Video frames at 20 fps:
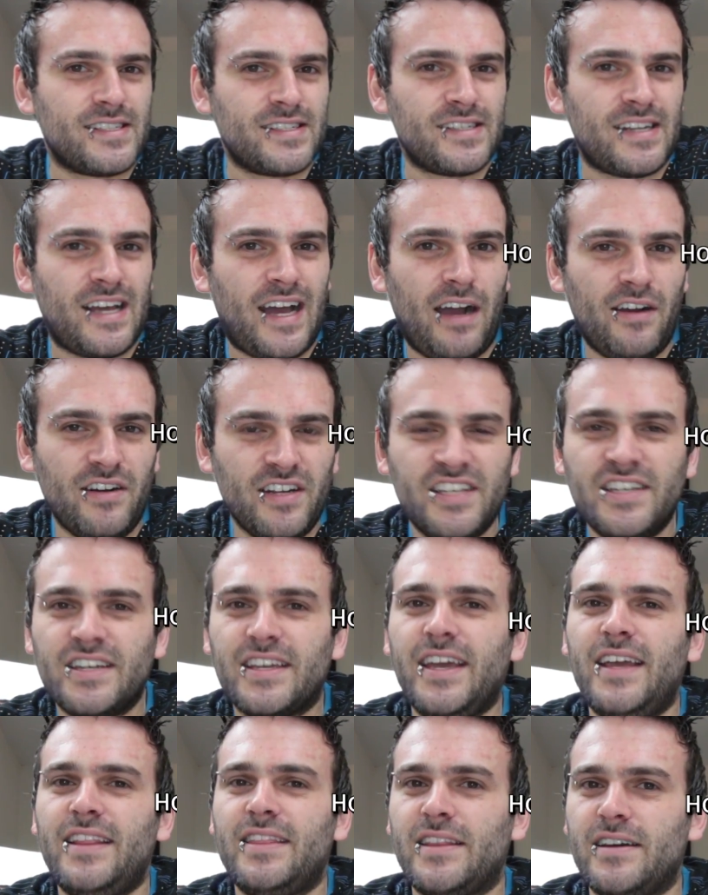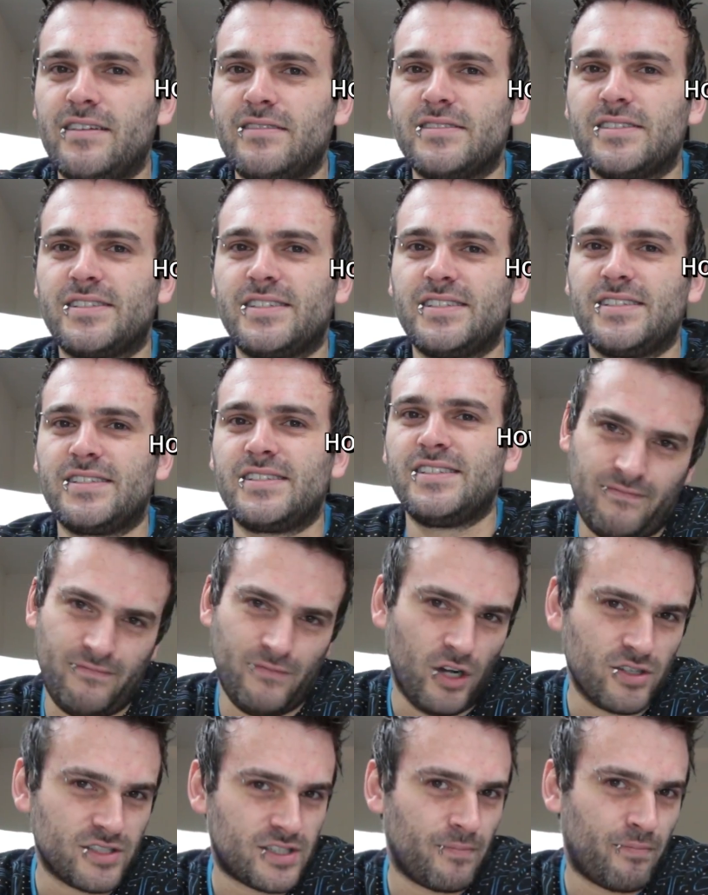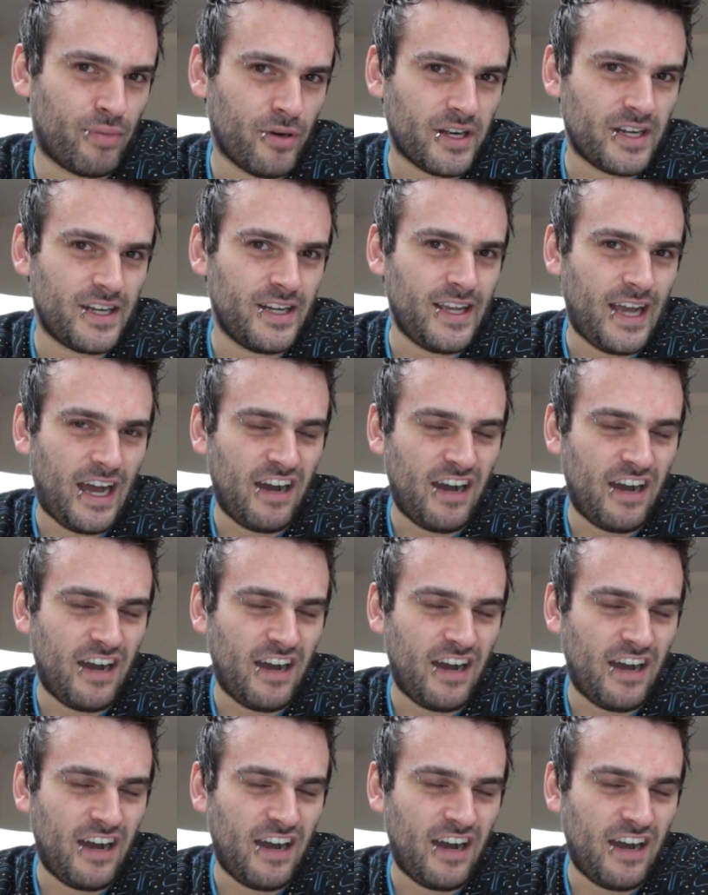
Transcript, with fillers: And how do you get those? And most importantly,